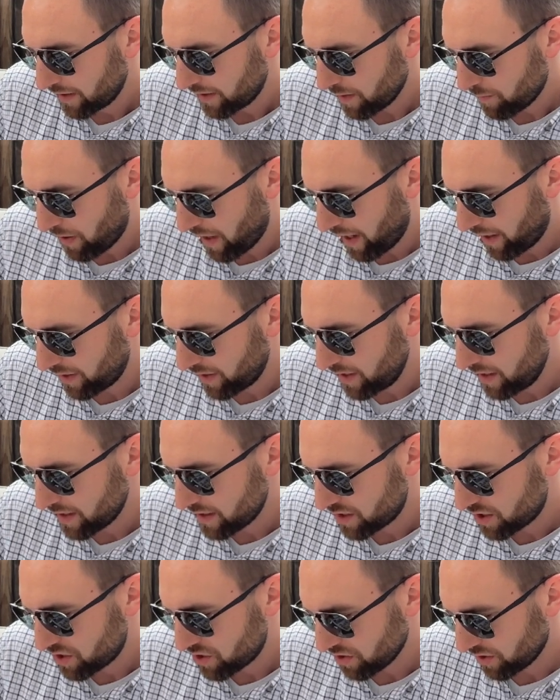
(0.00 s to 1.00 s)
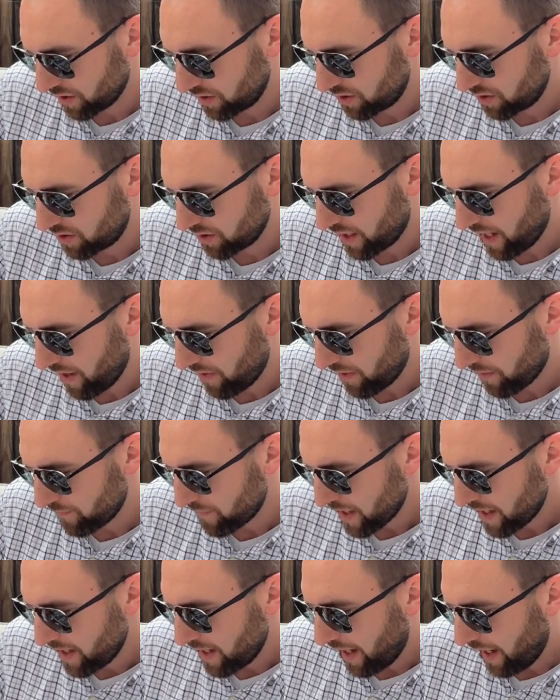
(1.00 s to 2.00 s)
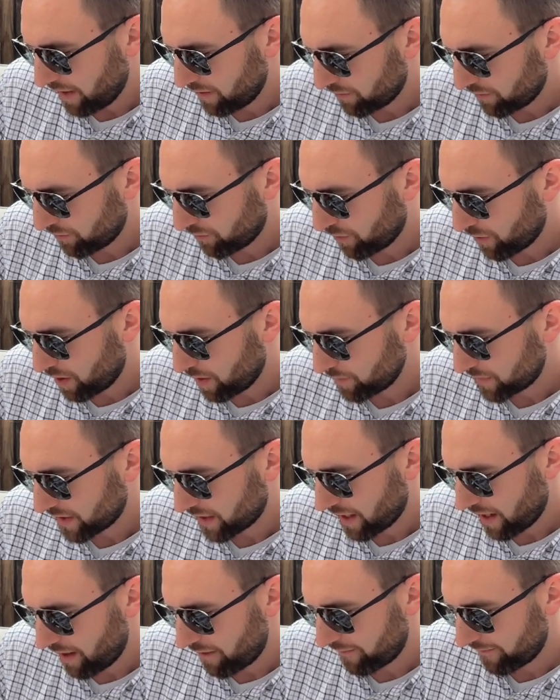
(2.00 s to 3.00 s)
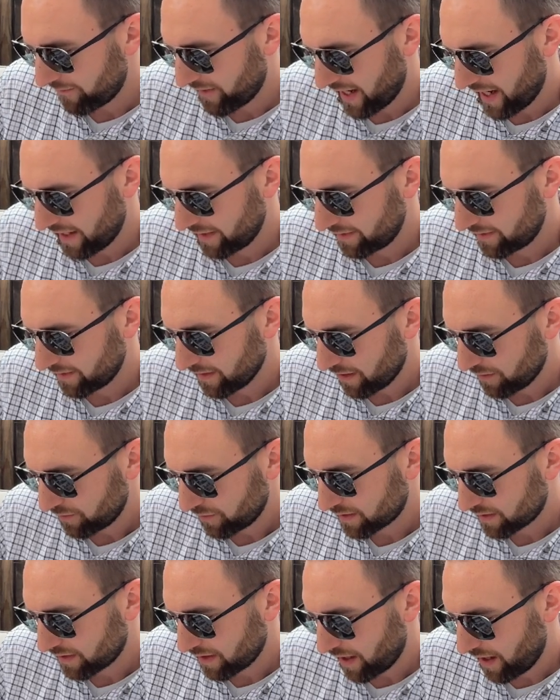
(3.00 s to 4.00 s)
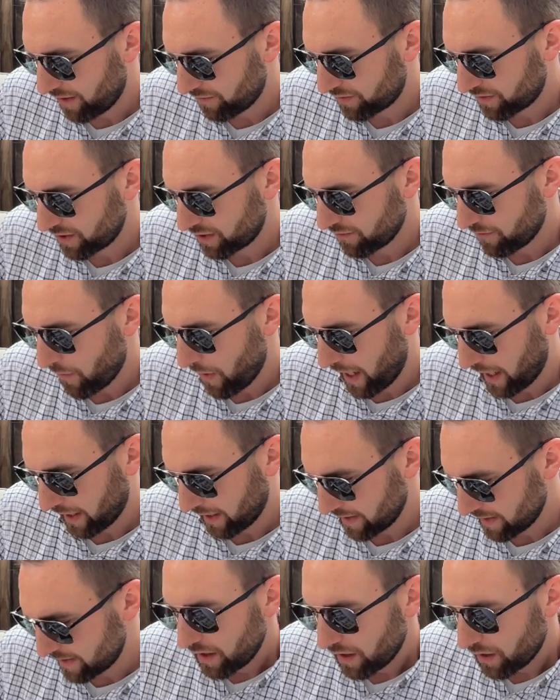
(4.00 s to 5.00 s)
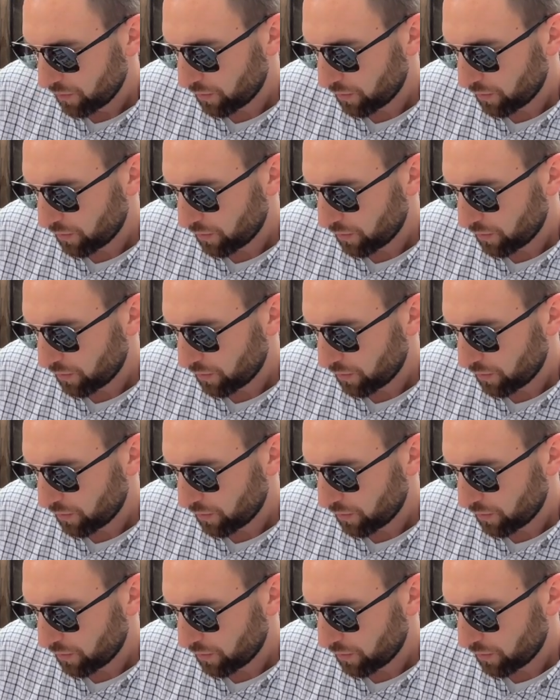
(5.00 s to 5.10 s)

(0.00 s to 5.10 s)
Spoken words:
the pioneers joined together and formed caravans of covered wagons.